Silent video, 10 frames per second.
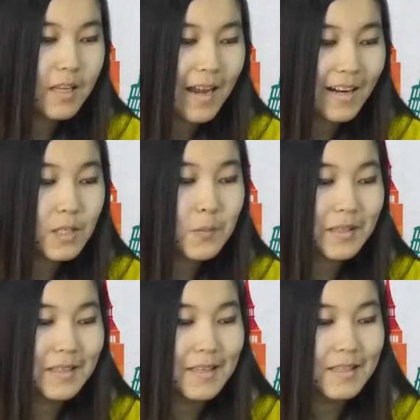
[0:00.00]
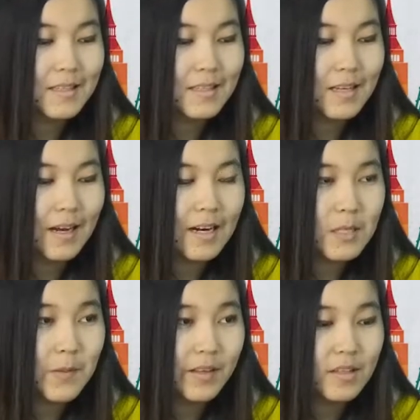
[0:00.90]
I respect his
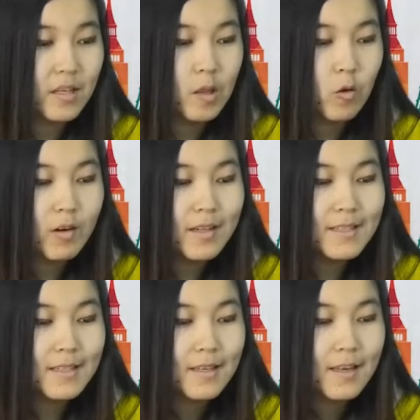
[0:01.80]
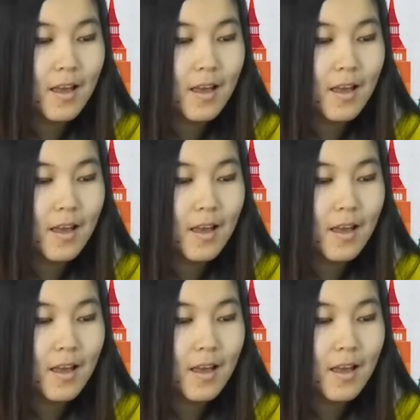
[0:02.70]
eloquence